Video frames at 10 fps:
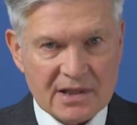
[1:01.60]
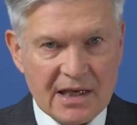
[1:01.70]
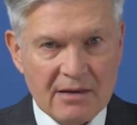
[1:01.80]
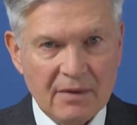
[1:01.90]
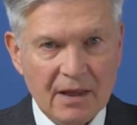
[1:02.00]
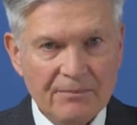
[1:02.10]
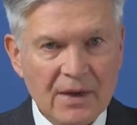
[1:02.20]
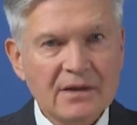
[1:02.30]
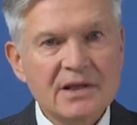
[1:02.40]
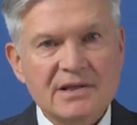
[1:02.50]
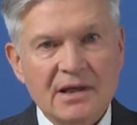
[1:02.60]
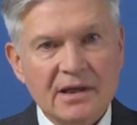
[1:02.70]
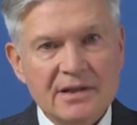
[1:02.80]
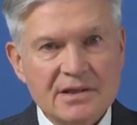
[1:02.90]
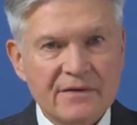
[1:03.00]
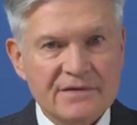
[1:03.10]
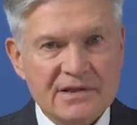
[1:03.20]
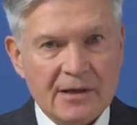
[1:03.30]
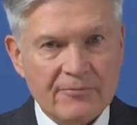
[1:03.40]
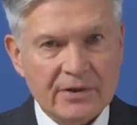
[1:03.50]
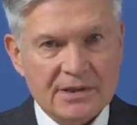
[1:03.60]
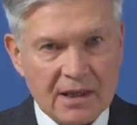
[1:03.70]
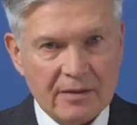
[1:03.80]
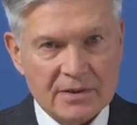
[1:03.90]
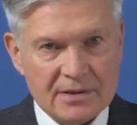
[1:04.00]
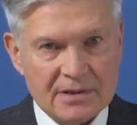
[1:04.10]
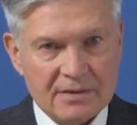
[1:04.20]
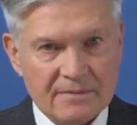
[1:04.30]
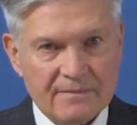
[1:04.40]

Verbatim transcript: scheme and designs of separate elements.